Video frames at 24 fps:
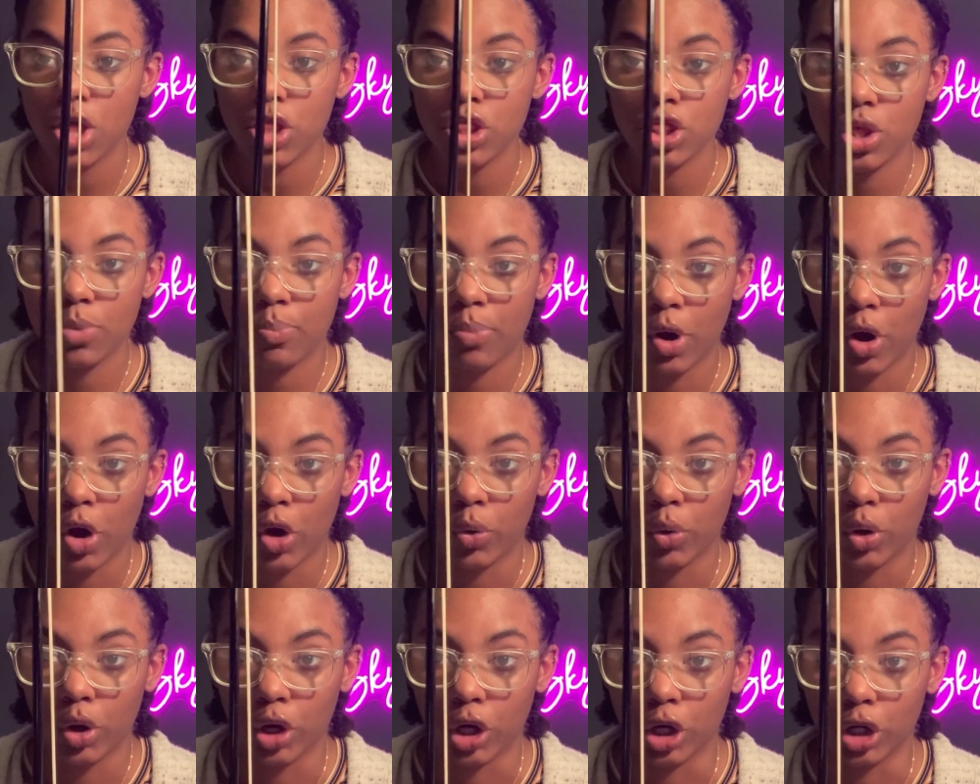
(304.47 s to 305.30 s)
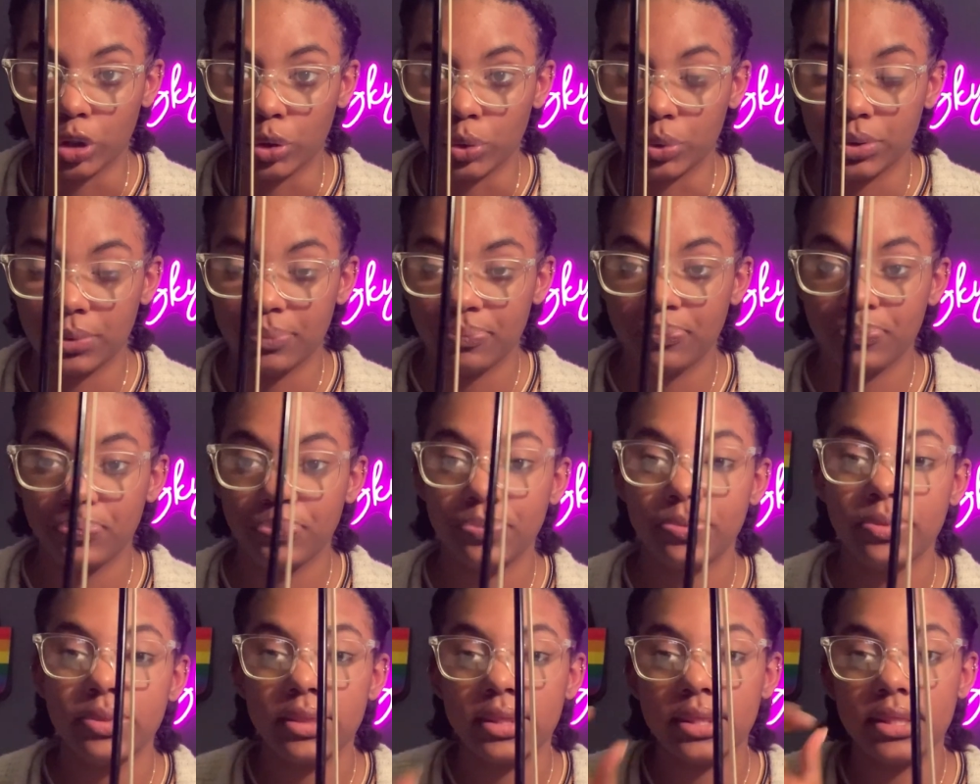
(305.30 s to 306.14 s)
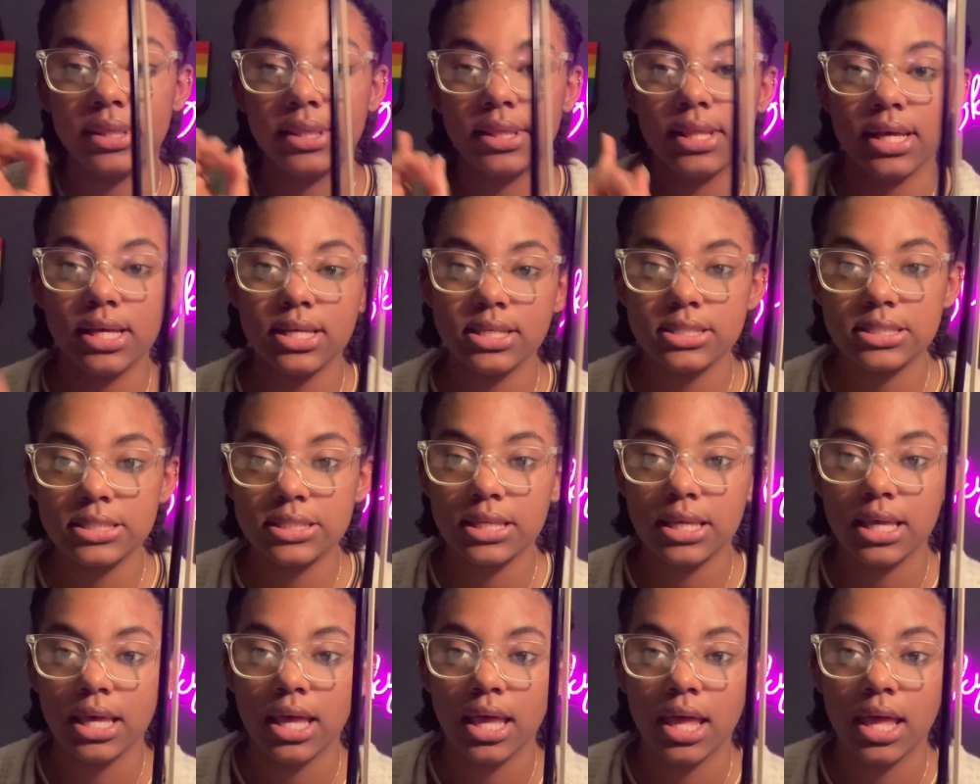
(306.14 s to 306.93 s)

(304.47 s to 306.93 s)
the bow hold, this